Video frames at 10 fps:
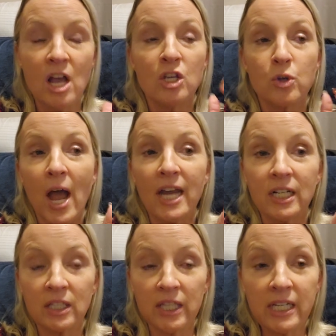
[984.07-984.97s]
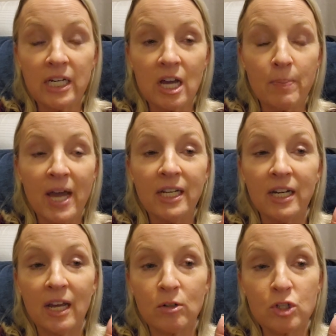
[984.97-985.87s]
So I had to clean it up. I had to get
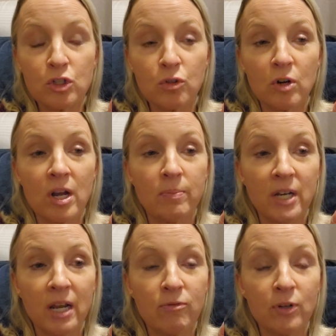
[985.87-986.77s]
down and scrub the damn